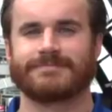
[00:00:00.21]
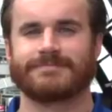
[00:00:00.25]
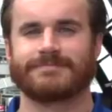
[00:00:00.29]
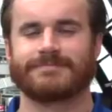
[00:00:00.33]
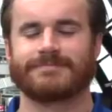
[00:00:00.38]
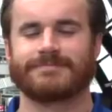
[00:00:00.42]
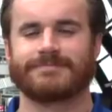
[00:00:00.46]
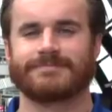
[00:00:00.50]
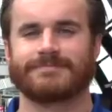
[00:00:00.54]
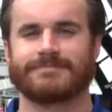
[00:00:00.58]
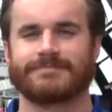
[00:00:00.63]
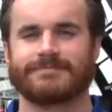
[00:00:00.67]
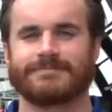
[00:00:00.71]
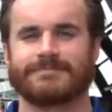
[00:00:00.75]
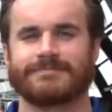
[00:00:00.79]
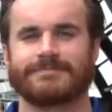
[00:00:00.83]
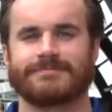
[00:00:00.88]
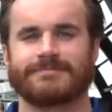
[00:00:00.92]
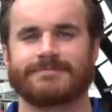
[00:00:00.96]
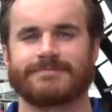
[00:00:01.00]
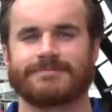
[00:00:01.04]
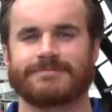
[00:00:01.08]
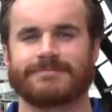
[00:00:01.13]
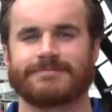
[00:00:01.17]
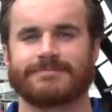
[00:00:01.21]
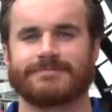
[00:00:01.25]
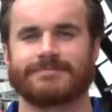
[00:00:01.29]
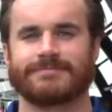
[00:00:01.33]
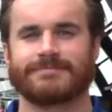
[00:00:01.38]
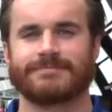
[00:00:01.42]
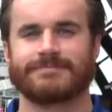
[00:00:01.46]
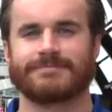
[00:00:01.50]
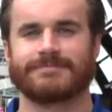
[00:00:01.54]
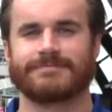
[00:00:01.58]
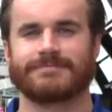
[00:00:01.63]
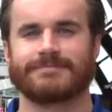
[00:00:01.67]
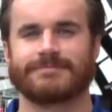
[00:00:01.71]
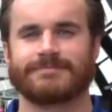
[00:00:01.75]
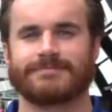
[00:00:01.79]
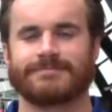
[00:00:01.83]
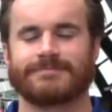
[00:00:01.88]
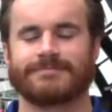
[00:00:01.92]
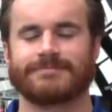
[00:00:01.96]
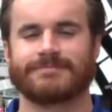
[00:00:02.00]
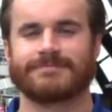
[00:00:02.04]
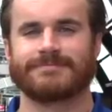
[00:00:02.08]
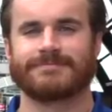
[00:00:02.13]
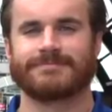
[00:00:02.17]

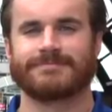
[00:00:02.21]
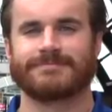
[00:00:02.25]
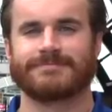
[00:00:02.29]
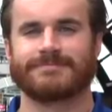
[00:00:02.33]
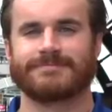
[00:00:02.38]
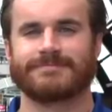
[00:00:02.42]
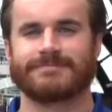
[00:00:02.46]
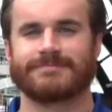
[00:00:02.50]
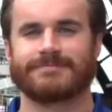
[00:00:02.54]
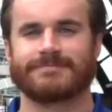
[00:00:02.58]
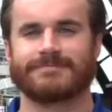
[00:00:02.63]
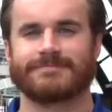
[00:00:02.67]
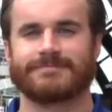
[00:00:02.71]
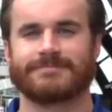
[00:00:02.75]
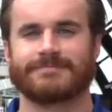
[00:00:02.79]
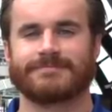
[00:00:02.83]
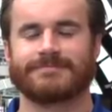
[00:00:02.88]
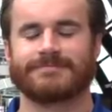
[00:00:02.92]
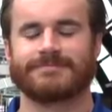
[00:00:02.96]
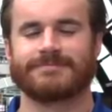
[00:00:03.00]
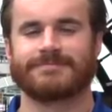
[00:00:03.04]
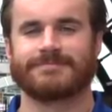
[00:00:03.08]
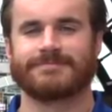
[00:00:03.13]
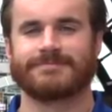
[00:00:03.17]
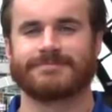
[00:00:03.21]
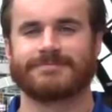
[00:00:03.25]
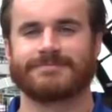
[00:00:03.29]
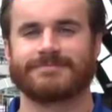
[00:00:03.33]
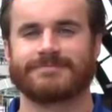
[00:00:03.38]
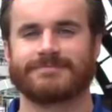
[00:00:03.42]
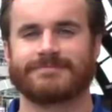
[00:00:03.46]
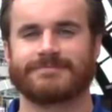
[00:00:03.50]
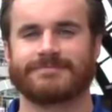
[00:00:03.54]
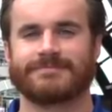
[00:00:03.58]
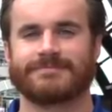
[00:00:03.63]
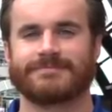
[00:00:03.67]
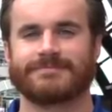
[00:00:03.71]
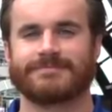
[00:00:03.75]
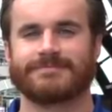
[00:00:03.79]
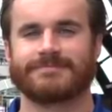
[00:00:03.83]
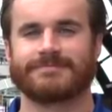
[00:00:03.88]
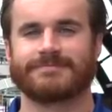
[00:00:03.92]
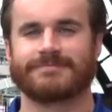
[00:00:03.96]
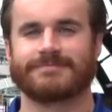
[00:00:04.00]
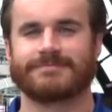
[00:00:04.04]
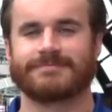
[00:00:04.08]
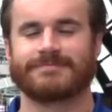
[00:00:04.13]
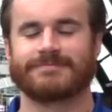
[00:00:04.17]

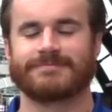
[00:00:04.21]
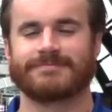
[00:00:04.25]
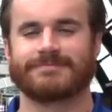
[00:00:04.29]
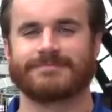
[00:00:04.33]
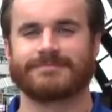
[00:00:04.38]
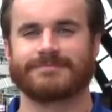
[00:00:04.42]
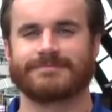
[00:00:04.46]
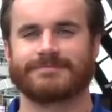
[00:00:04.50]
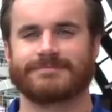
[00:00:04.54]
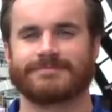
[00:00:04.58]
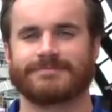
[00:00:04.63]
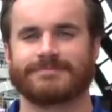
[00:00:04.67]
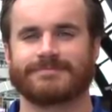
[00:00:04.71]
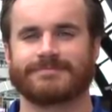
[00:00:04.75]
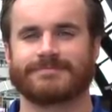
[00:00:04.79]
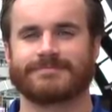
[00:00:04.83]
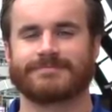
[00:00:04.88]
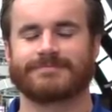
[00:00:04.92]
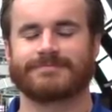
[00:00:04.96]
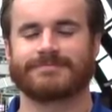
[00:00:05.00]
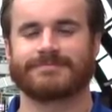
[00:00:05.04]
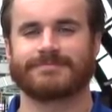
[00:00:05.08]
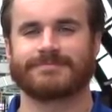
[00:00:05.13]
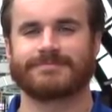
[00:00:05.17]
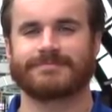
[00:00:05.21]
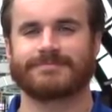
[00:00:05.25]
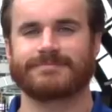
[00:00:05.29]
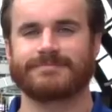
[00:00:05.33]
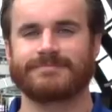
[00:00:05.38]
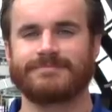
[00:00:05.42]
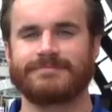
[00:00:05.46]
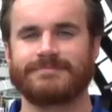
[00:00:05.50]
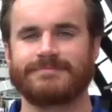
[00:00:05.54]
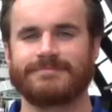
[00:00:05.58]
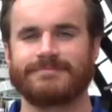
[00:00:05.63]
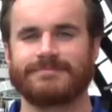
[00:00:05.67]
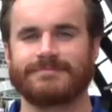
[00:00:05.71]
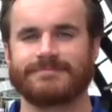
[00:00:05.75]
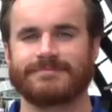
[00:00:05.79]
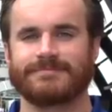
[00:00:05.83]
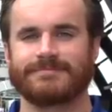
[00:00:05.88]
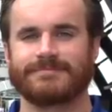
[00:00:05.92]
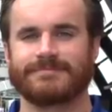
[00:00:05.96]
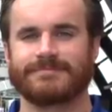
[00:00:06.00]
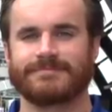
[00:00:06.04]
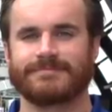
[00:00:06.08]
[no speech]